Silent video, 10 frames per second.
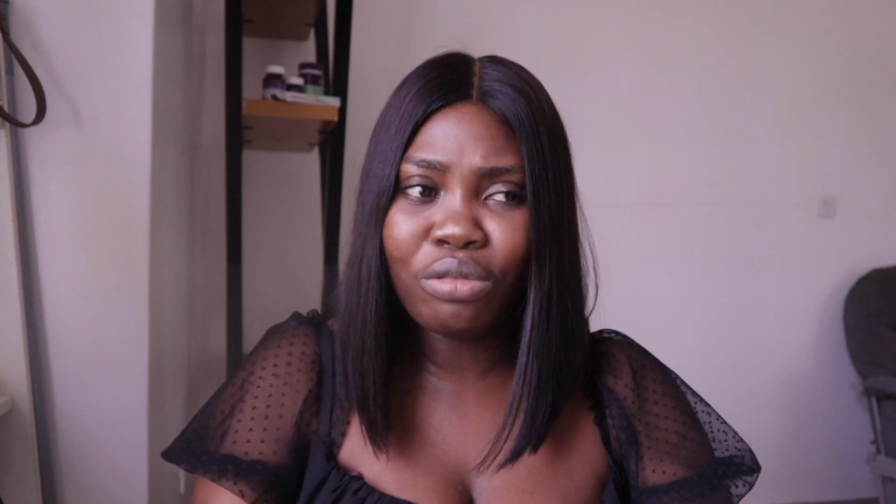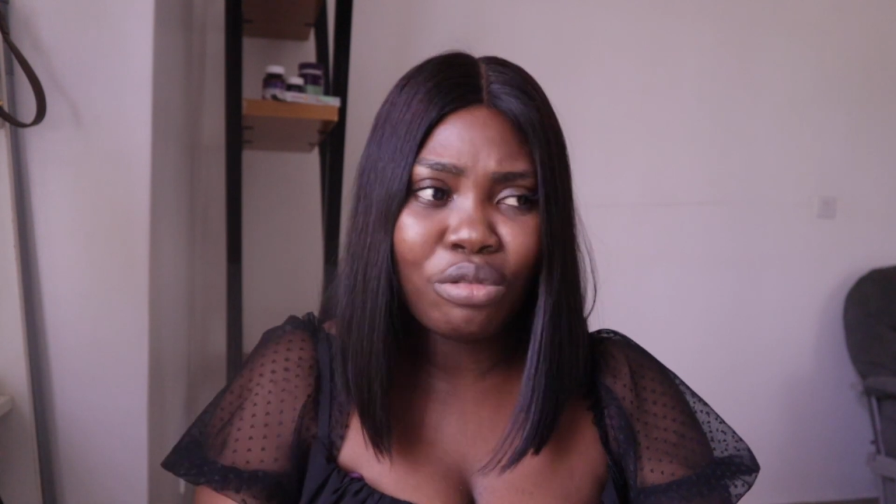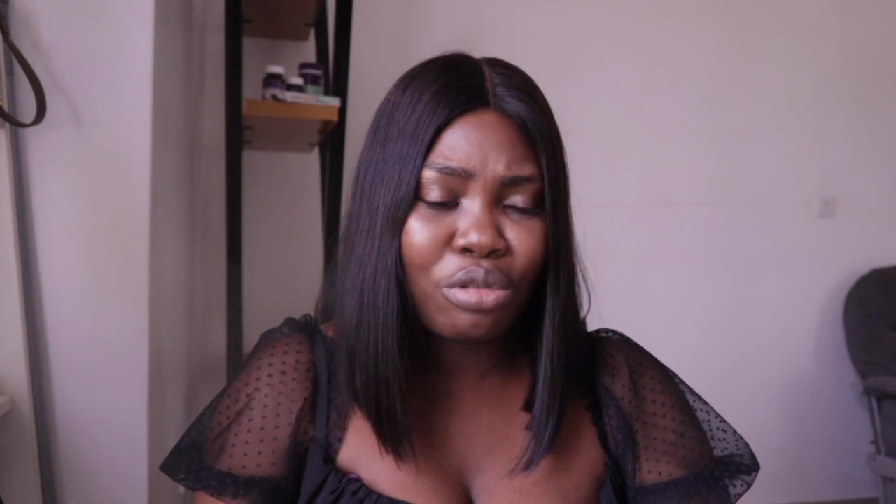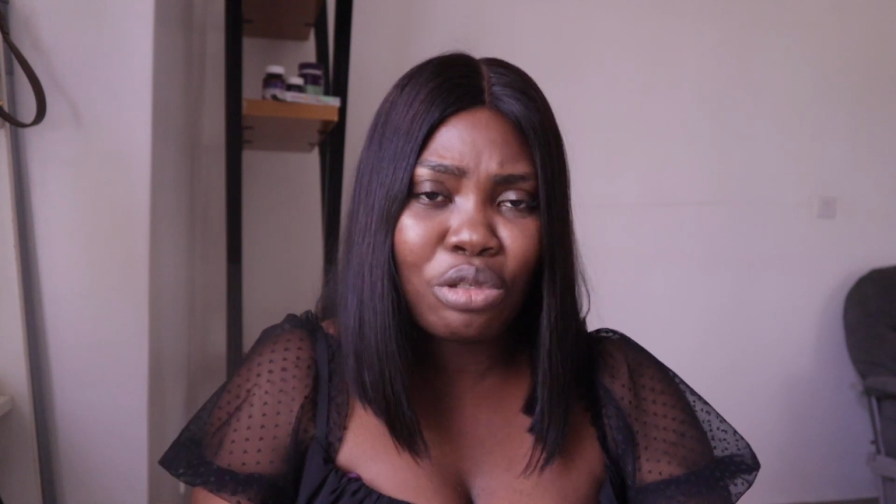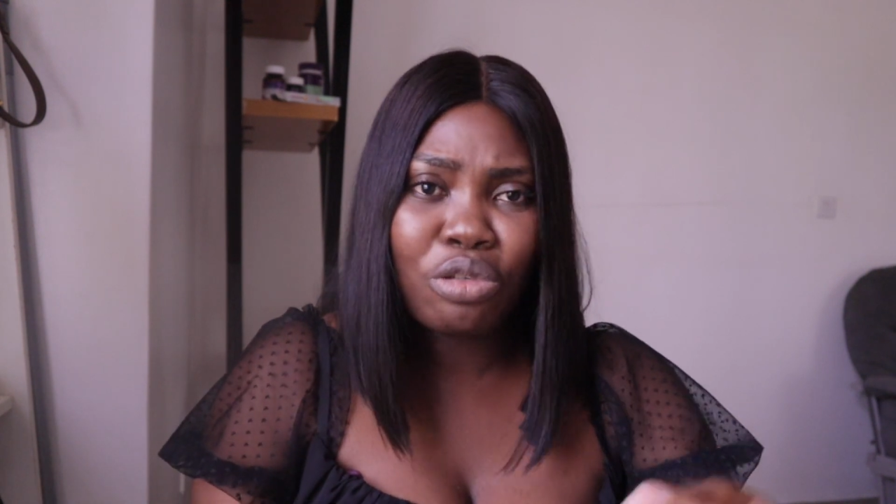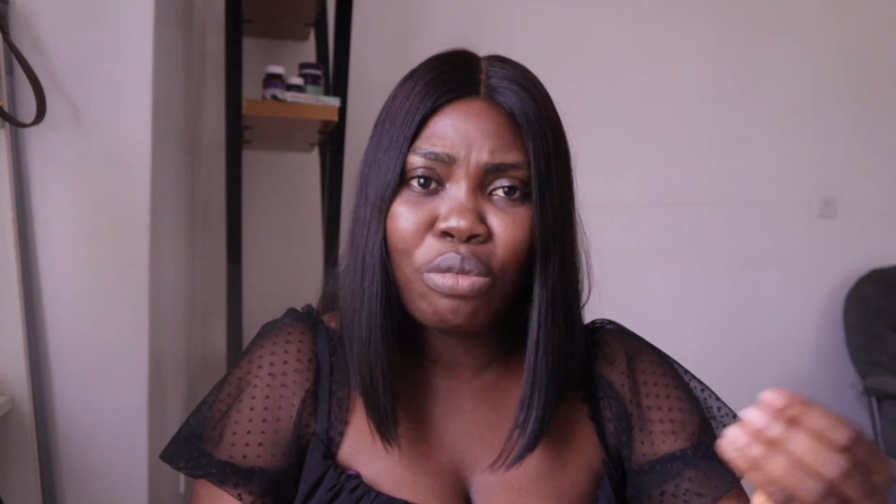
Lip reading: to so